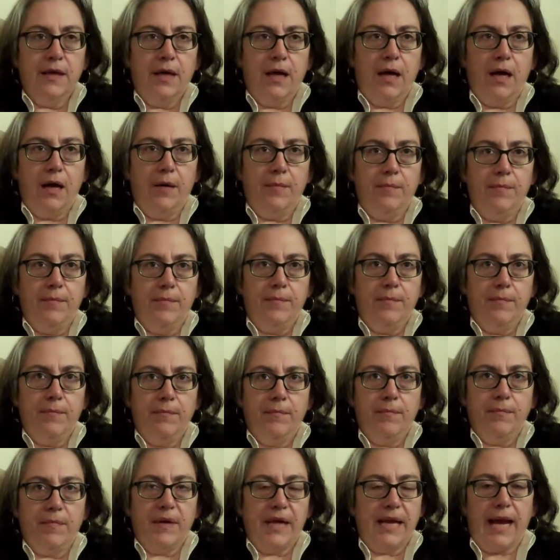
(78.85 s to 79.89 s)

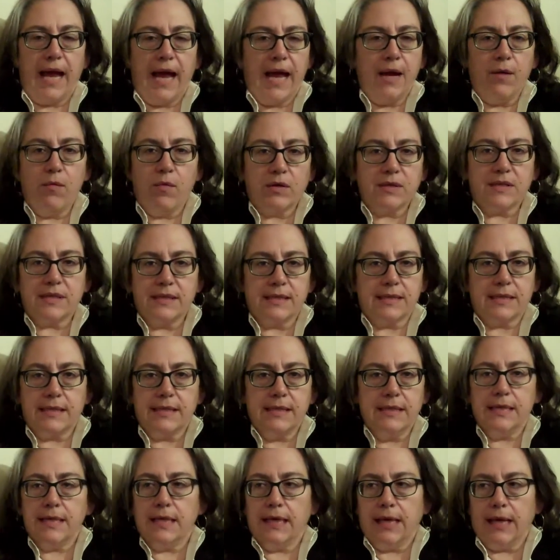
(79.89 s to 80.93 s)
But I wasn't
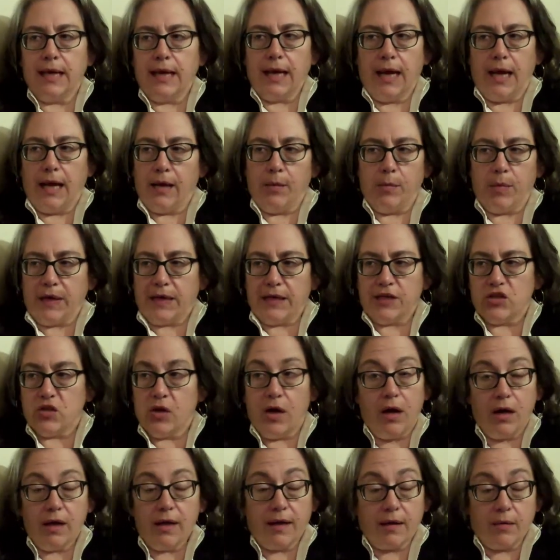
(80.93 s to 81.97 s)
seeing anybody
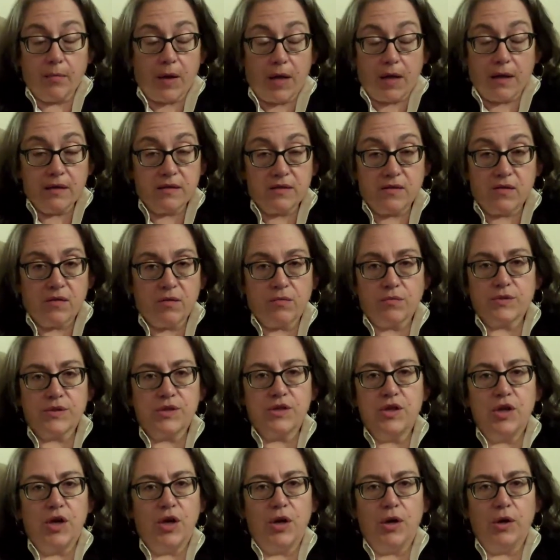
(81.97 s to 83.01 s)
talking about it, so there was
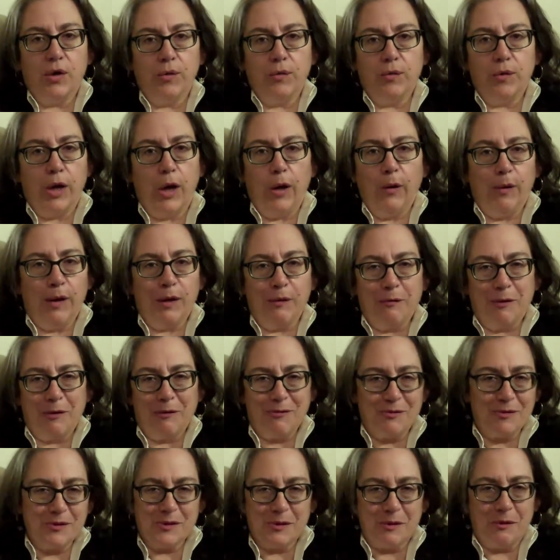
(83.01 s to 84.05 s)
no knowing whether
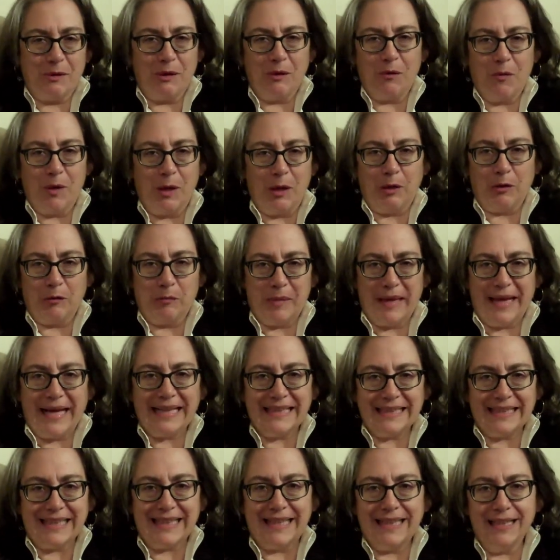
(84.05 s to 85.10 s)
it was going well or
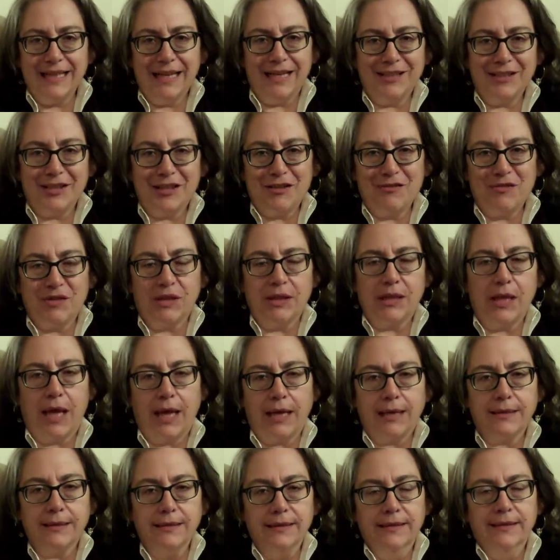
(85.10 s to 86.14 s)
badly, and given
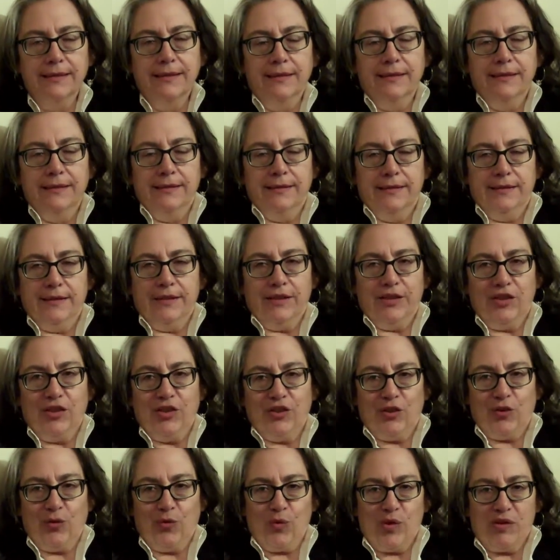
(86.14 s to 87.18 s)
that
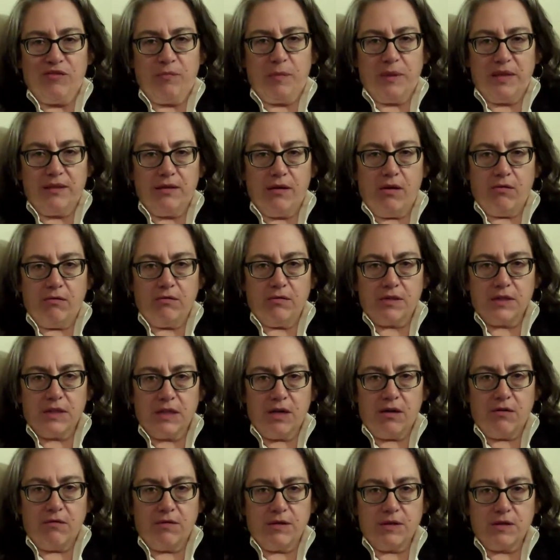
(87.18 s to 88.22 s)
we've been known to
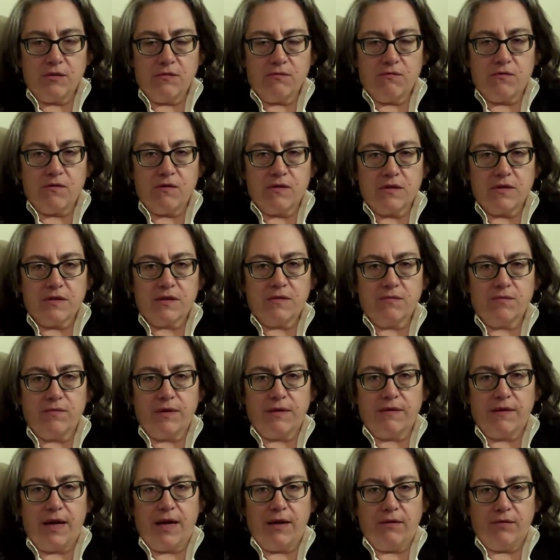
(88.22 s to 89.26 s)
go into wars
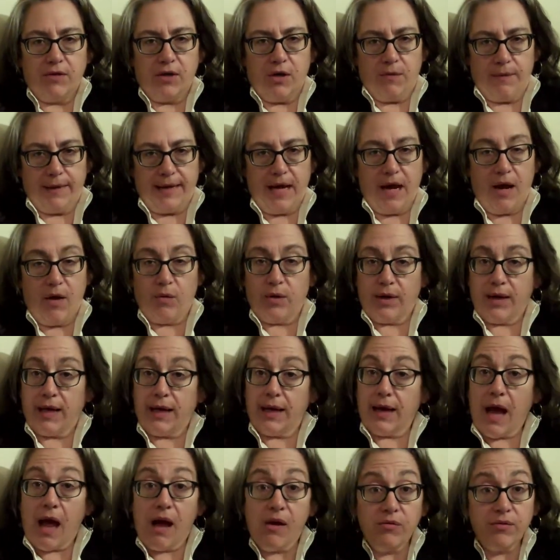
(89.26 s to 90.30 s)
without knowing how we're
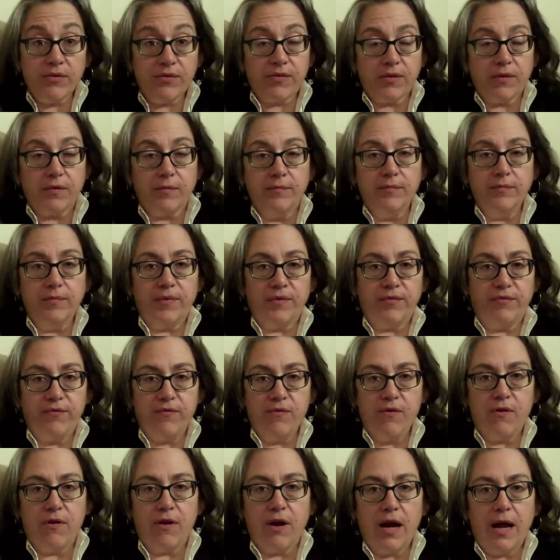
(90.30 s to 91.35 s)
getting out of them
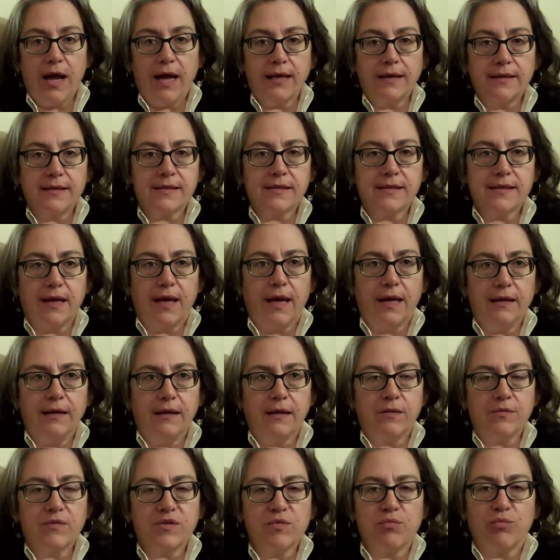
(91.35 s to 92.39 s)
before, I
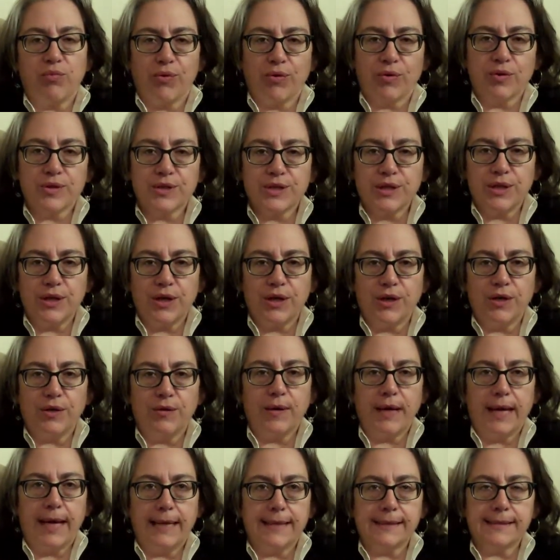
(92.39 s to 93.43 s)
decided it was important to
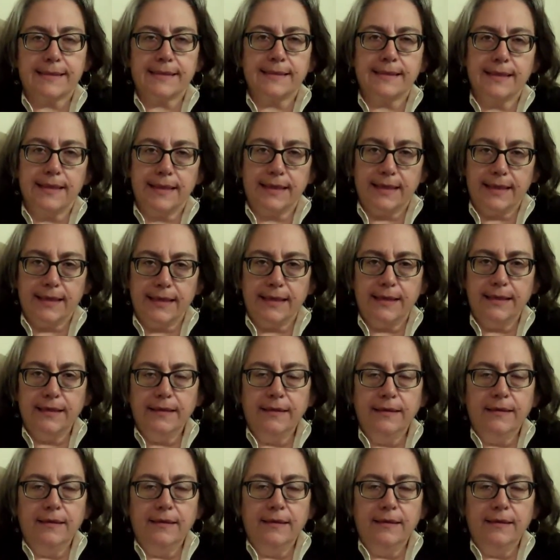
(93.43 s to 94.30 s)
go and see